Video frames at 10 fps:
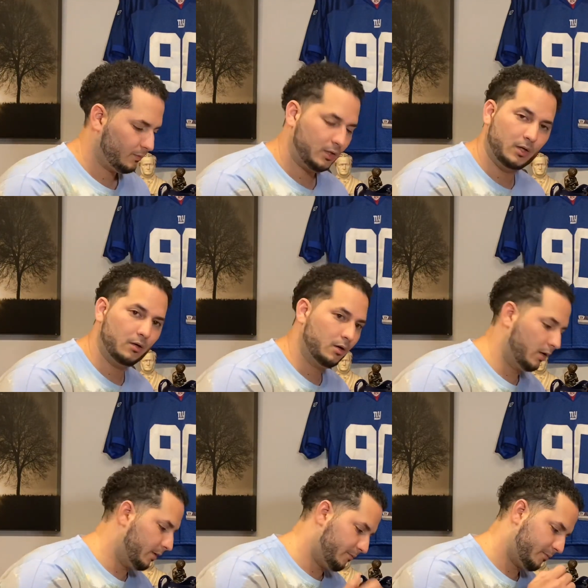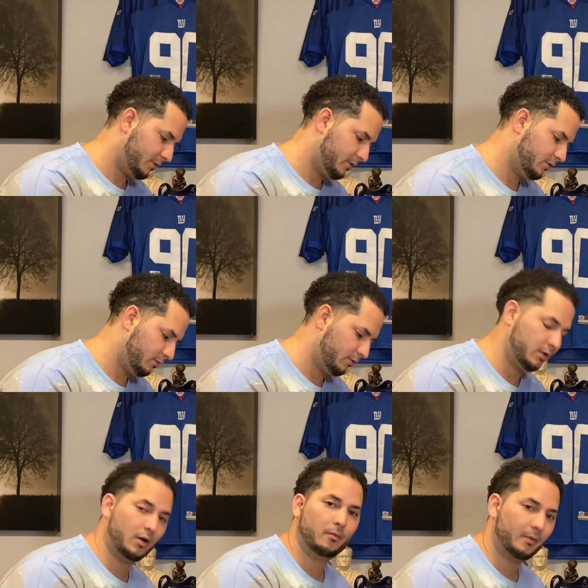Google it. You
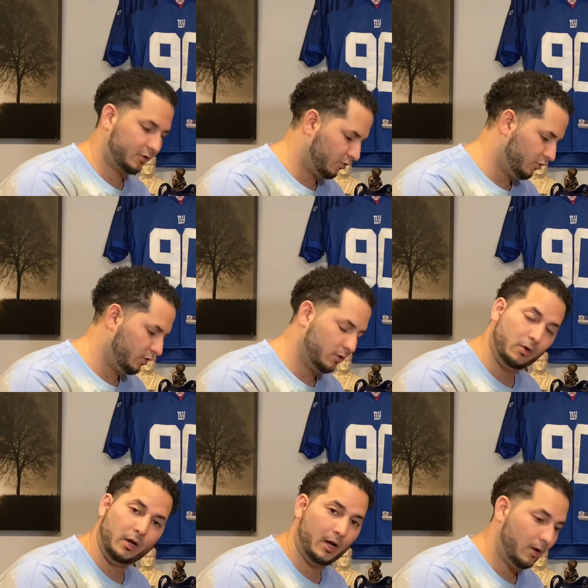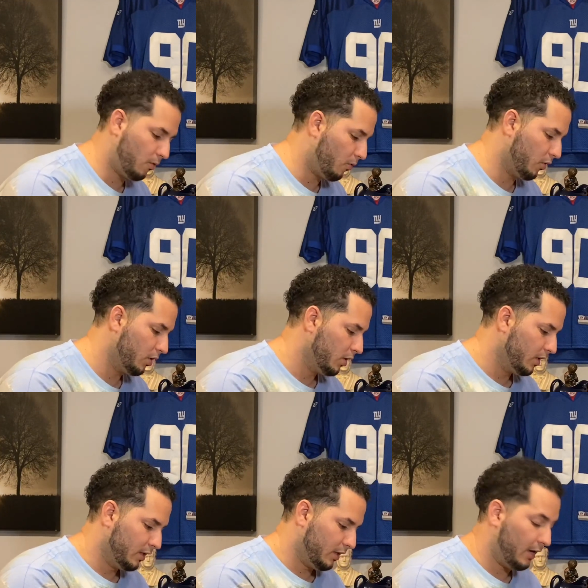know, make sure you Google it. Or
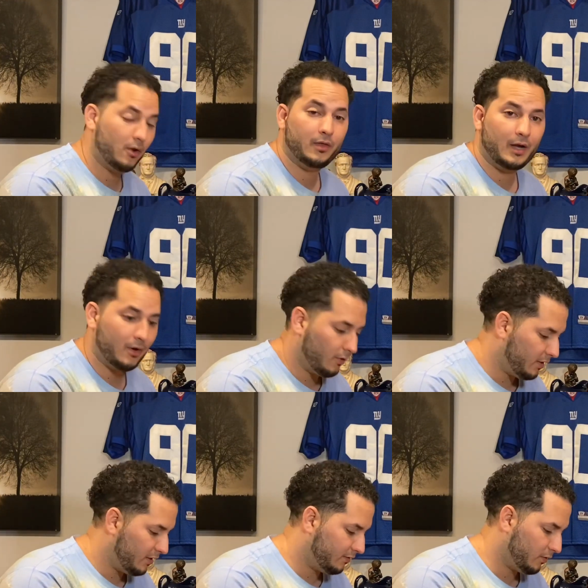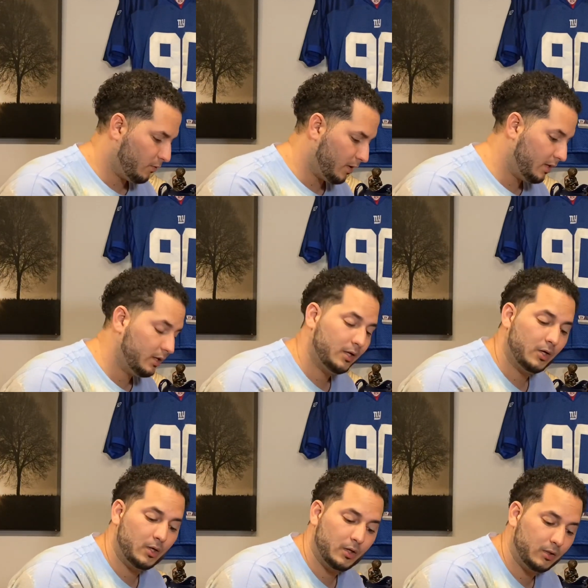another easy way,
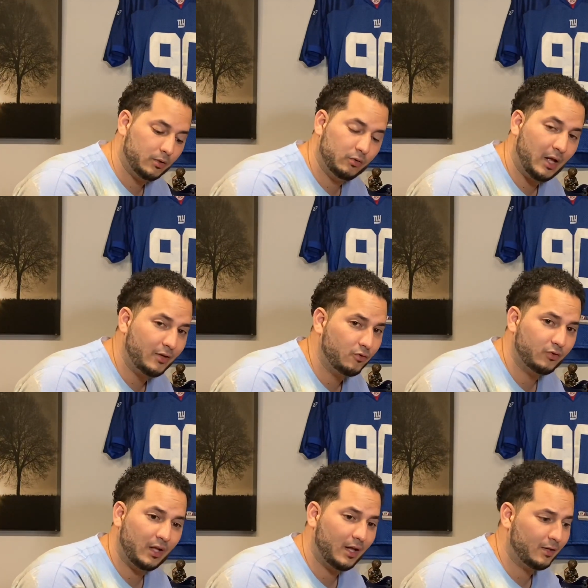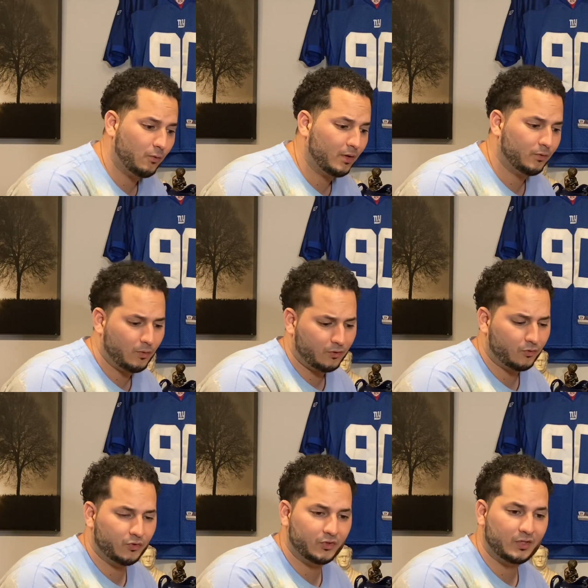I use one of the
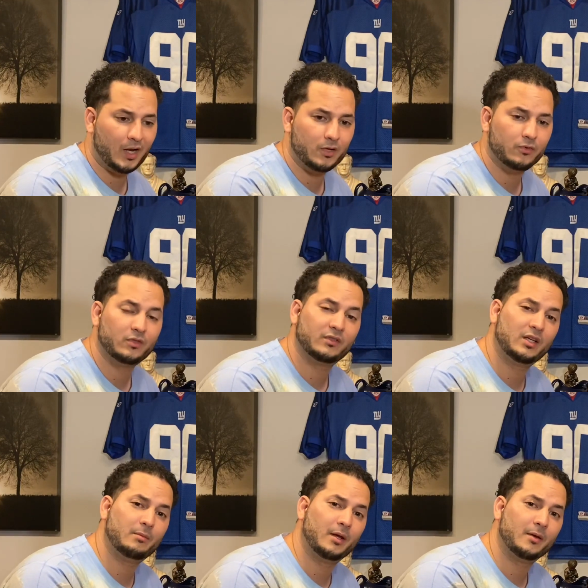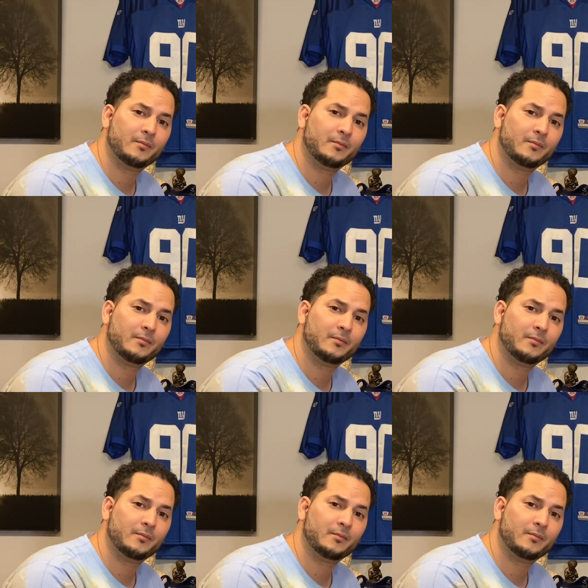sources that I use is eBay.